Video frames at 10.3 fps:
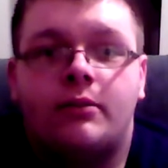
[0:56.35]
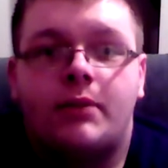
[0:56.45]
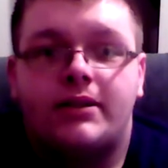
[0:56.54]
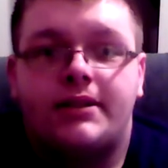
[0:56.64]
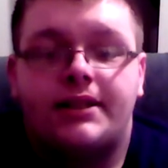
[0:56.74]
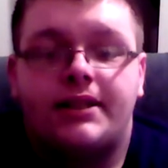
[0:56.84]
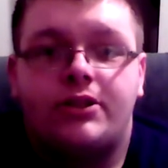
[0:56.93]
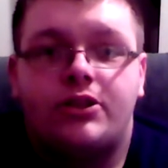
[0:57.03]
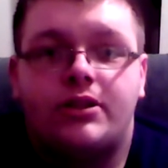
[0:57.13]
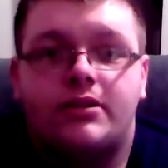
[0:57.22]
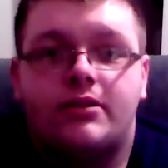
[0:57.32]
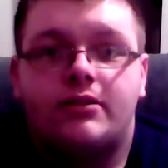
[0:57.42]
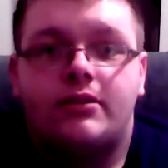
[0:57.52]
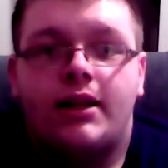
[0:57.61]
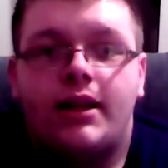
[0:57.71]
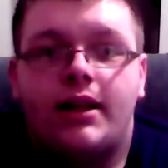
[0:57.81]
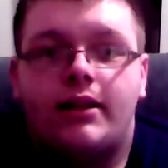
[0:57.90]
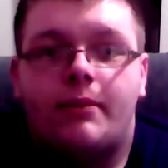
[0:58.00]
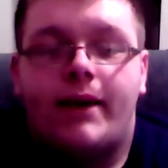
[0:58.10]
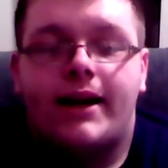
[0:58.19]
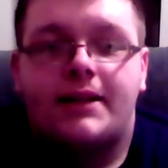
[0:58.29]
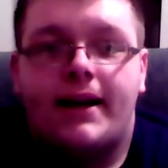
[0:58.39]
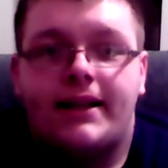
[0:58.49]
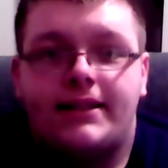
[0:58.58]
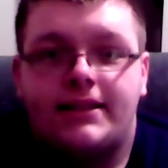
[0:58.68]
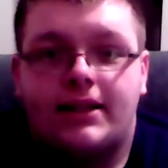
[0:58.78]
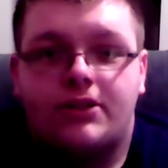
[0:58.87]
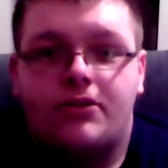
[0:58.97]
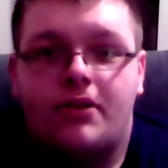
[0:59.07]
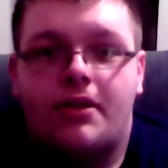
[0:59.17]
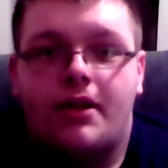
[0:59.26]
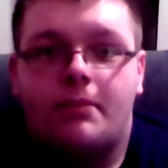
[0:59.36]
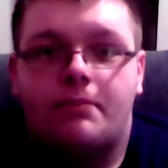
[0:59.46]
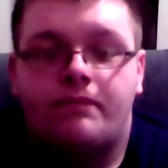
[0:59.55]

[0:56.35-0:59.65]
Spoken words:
about 6 inches. The mass bias is next to the thumb.